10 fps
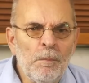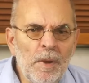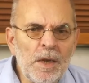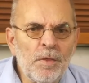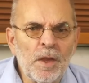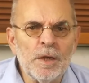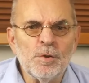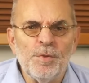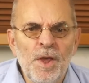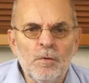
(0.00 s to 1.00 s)
Many thanks
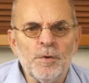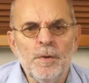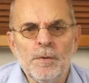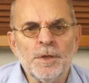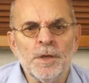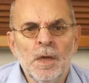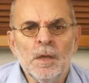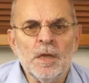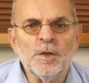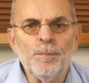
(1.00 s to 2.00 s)
to those viewers
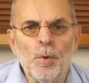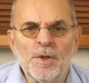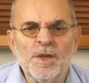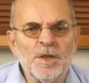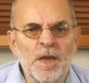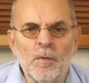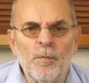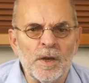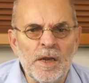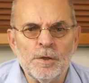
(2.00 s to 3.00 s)
that support this channel
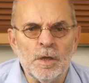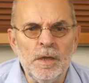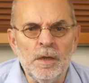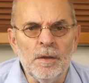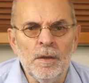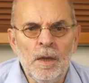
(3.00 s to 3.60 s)
financially.